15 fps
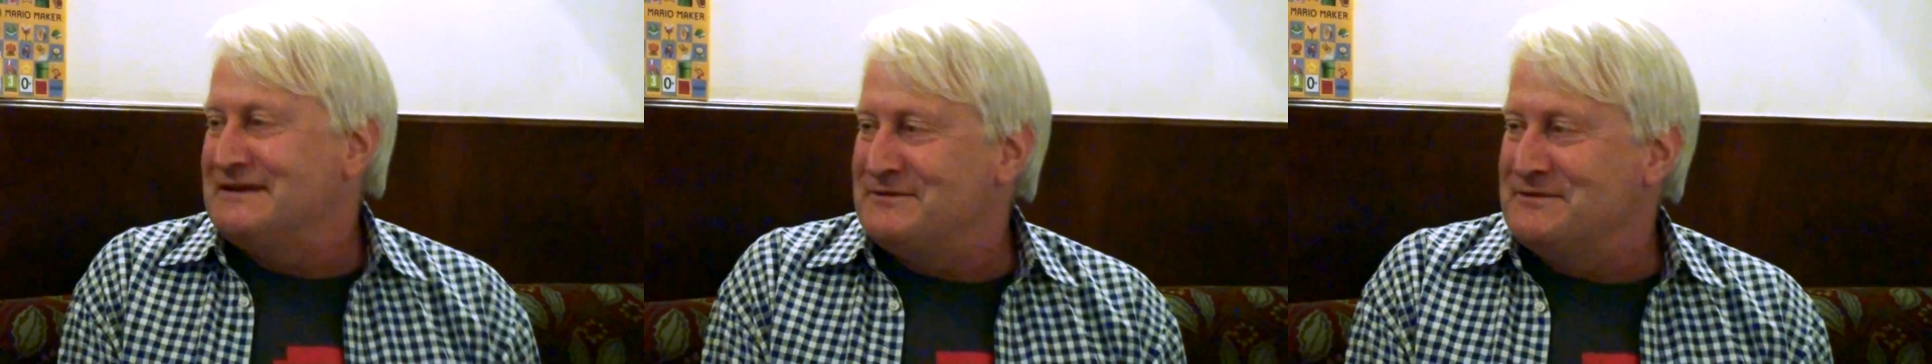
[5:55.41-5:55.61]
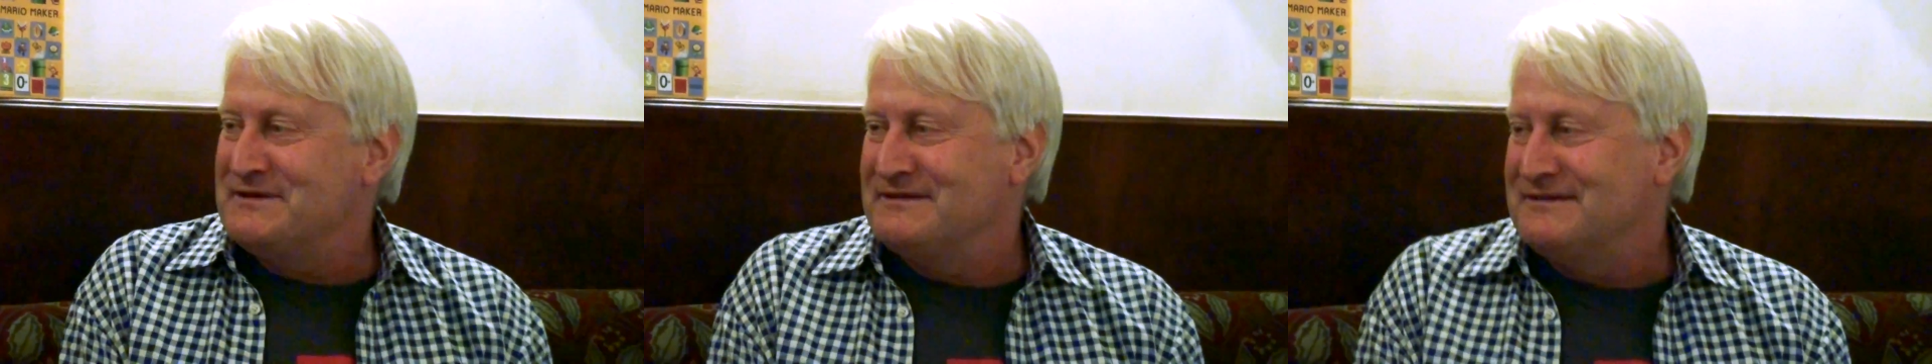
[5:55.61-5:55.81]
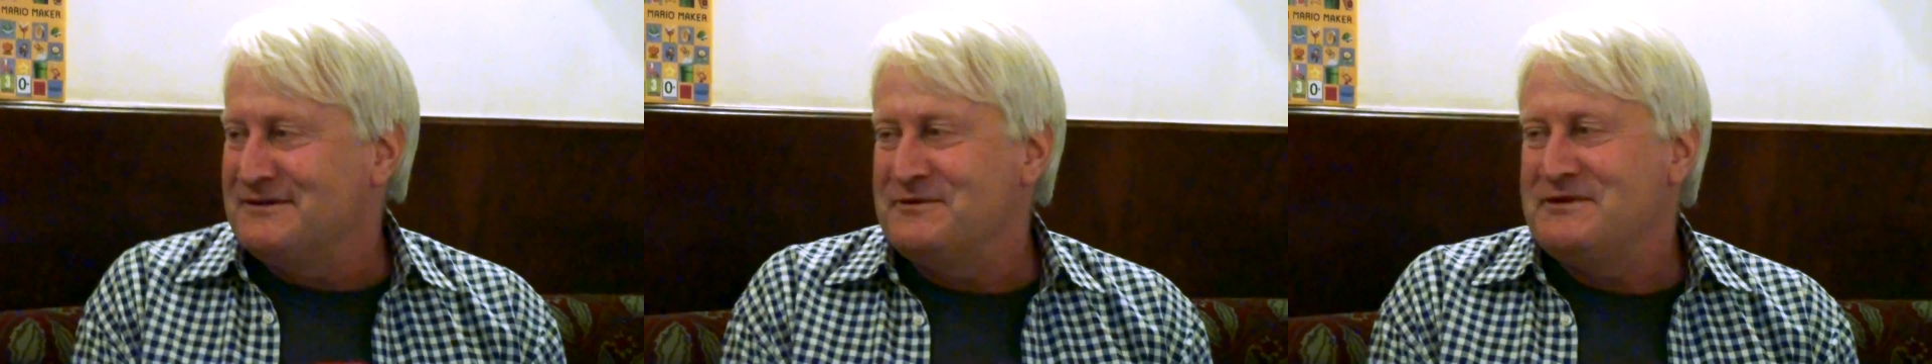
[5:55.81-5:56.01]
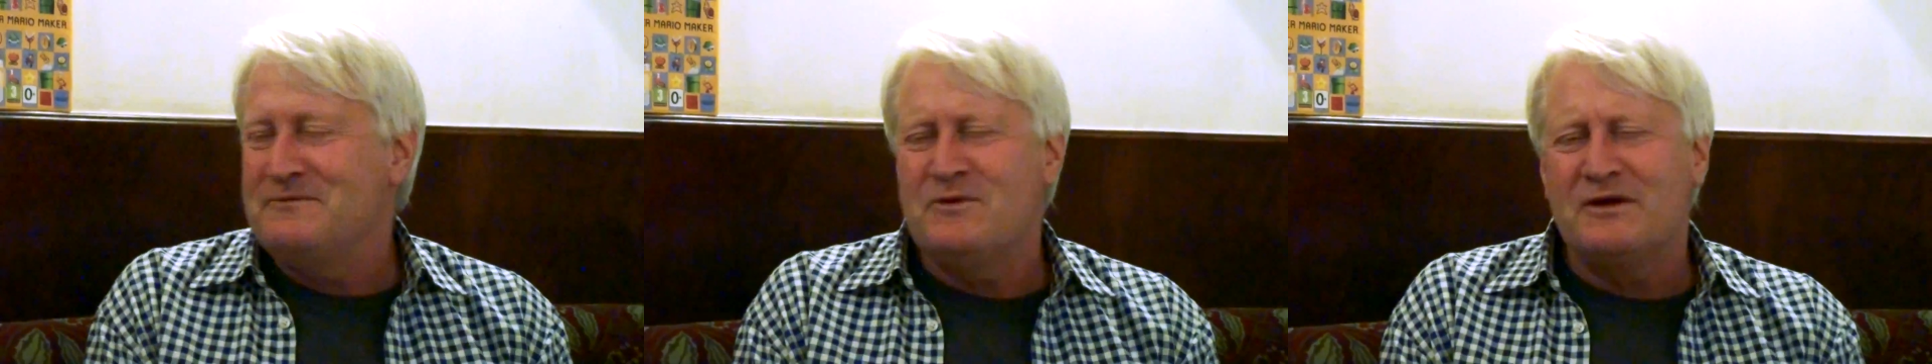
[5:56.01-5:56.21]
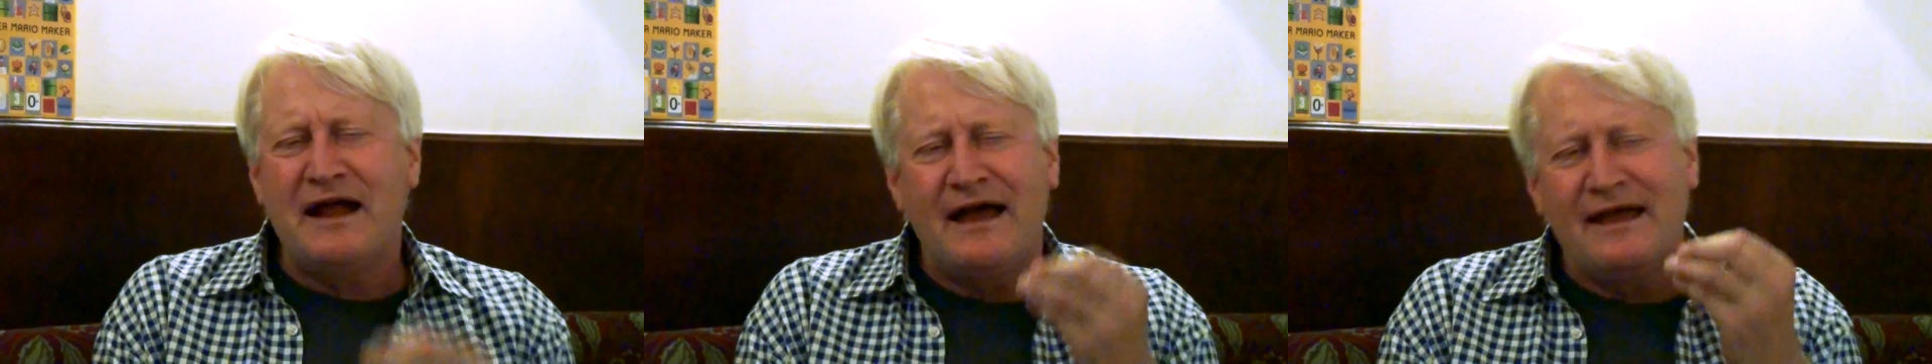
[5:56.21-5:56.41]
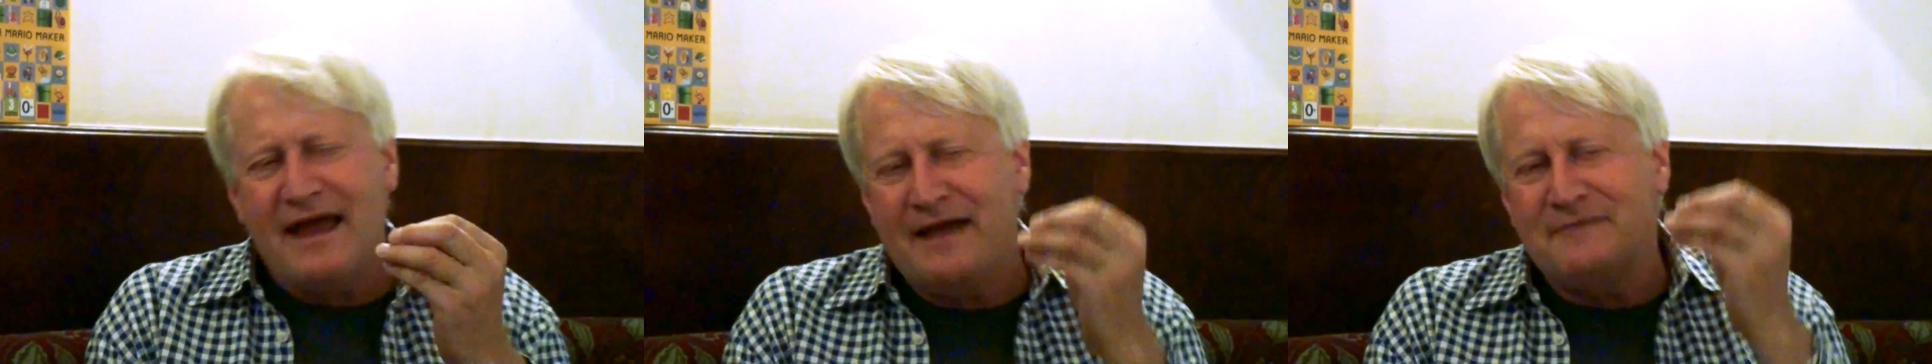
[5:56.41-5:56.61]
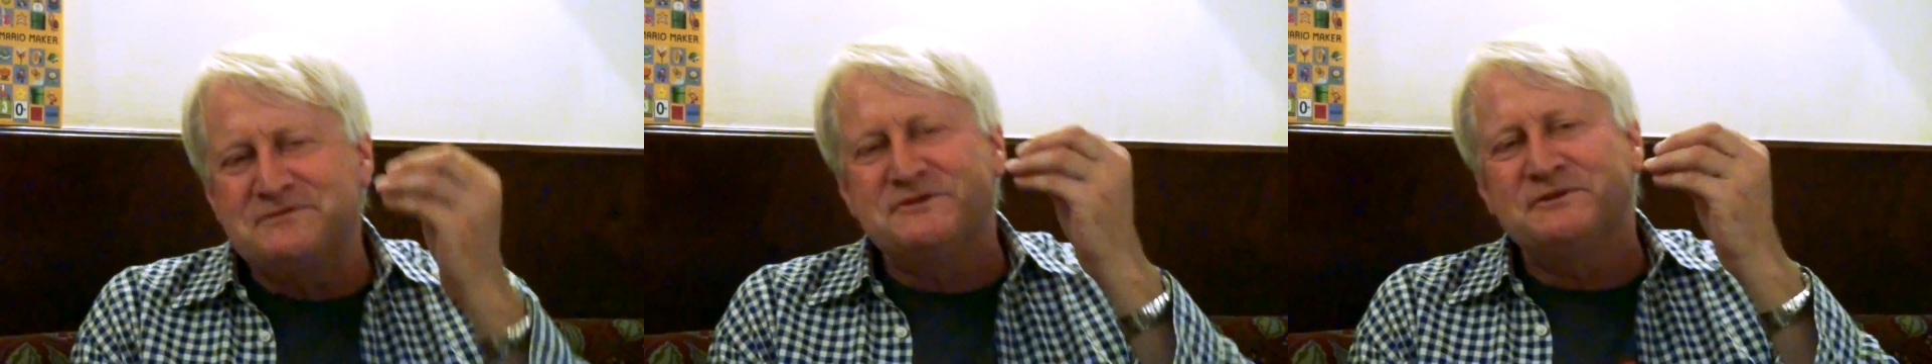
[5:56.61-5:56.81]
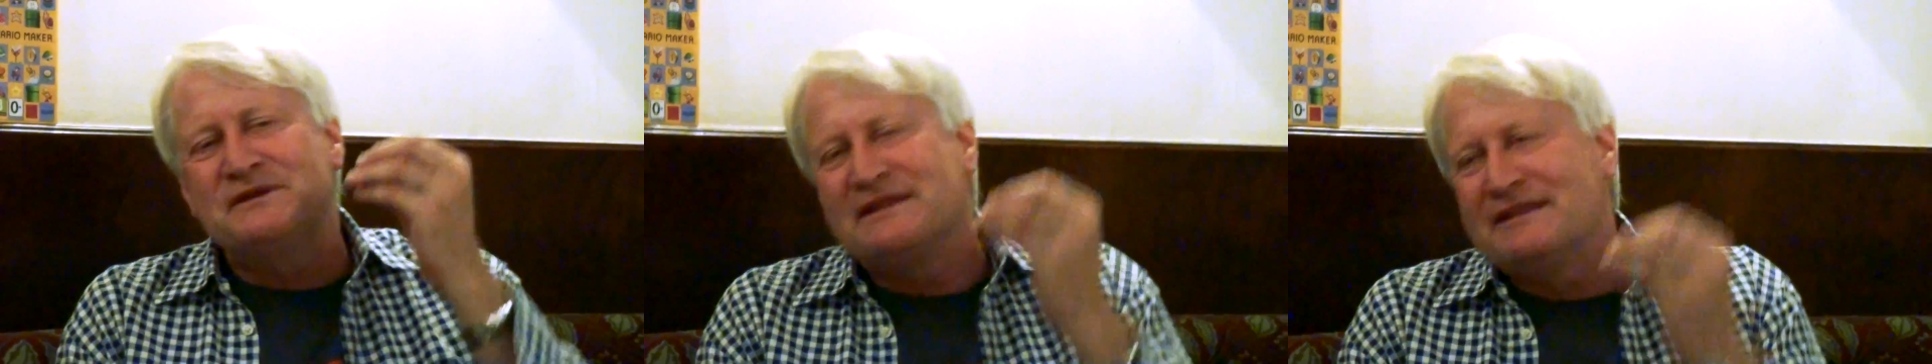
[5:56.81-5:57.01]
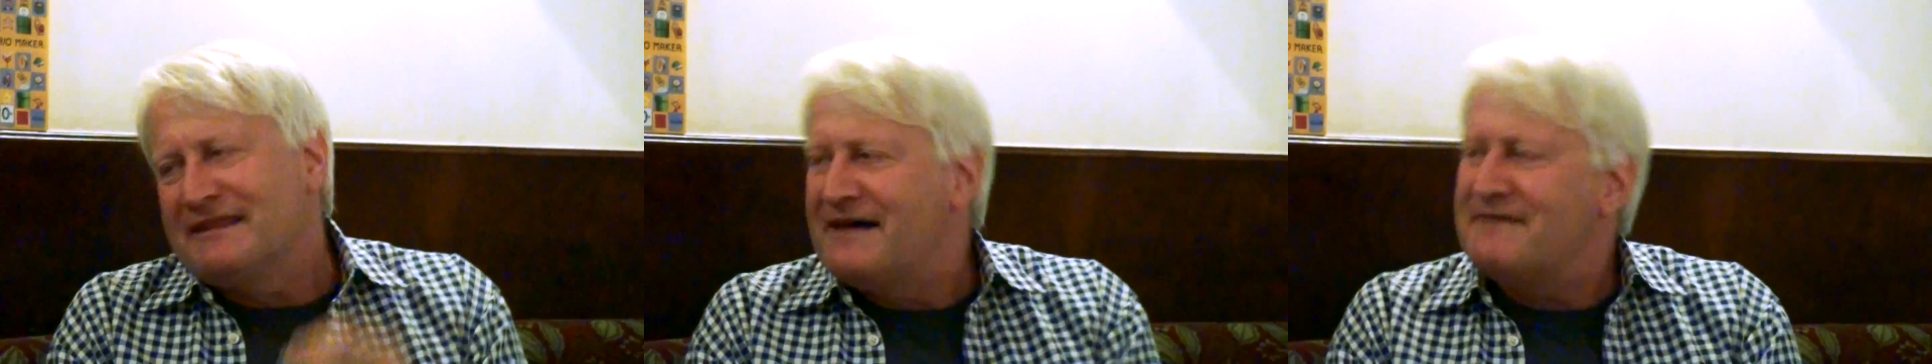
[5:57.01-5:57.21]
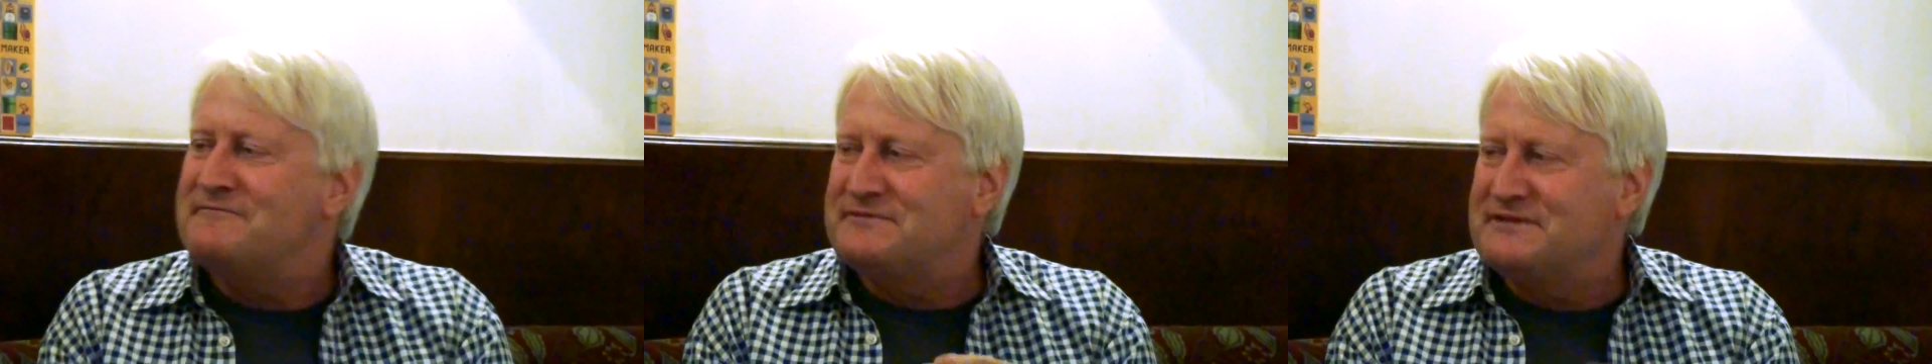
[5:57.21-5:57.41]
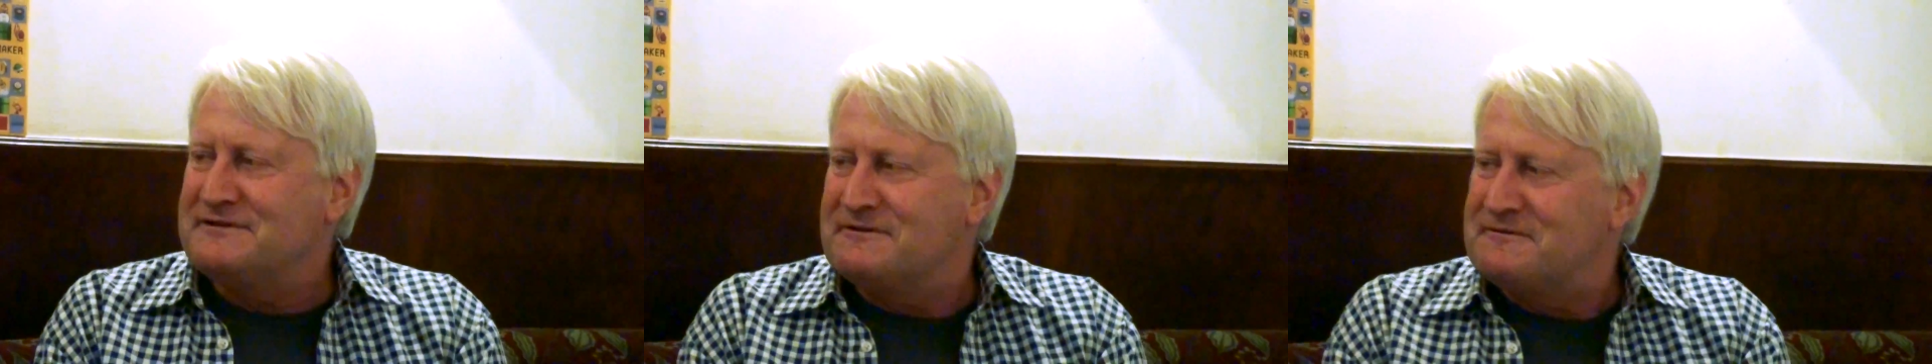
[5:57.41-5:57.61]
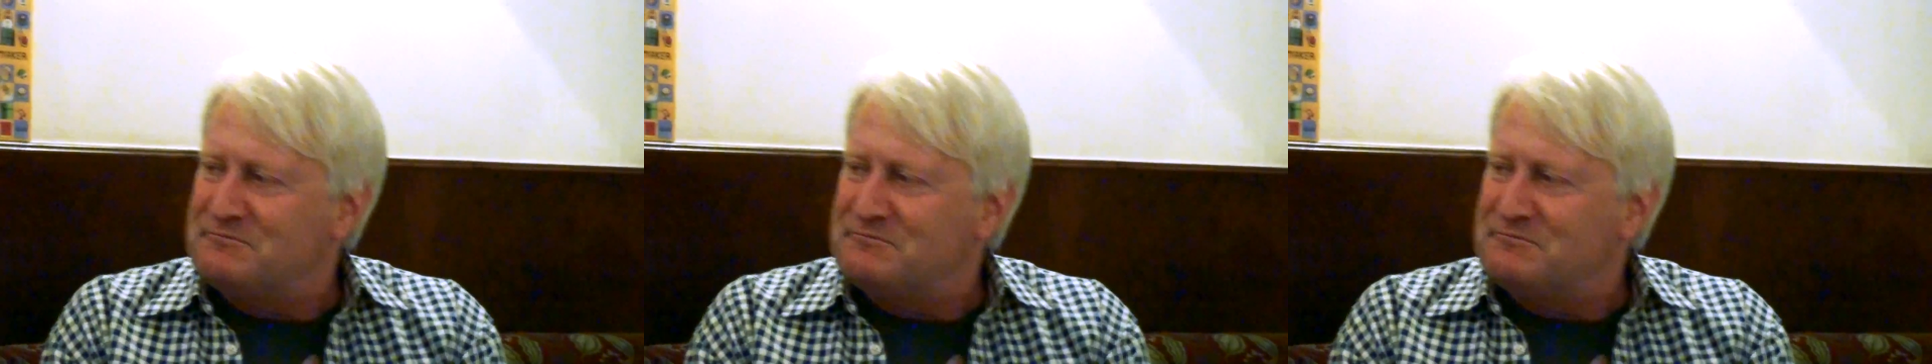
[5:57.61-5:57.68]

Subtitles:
doing what I absolutely love to do,